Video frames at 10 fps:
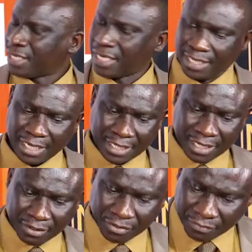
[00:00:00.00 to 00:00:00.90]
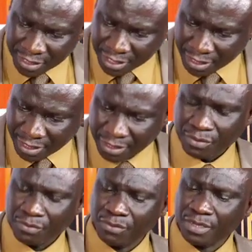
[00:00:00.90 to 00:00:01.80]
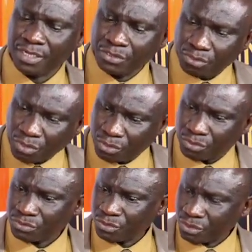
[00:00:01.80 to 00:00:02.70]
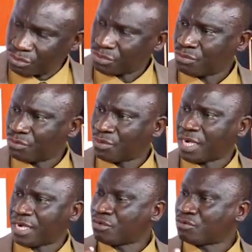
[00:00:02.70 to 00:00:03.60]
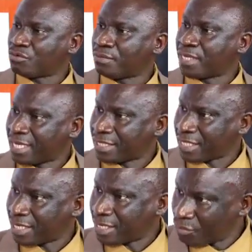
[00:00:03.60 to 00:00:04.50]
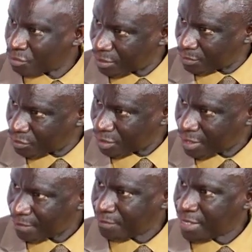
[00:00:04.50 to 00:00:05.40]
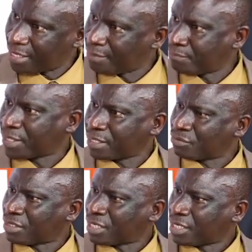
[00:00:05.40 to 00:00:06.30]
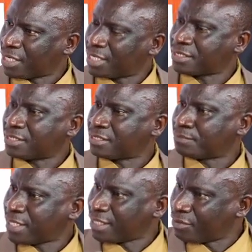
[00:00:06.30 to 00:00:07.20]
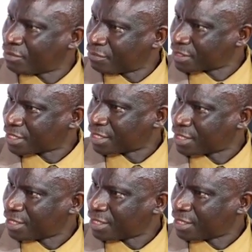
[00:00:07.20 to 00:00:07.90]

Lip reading: And at the end of the day, it is us who are going to be held accountable, me in particular, as the spending officer.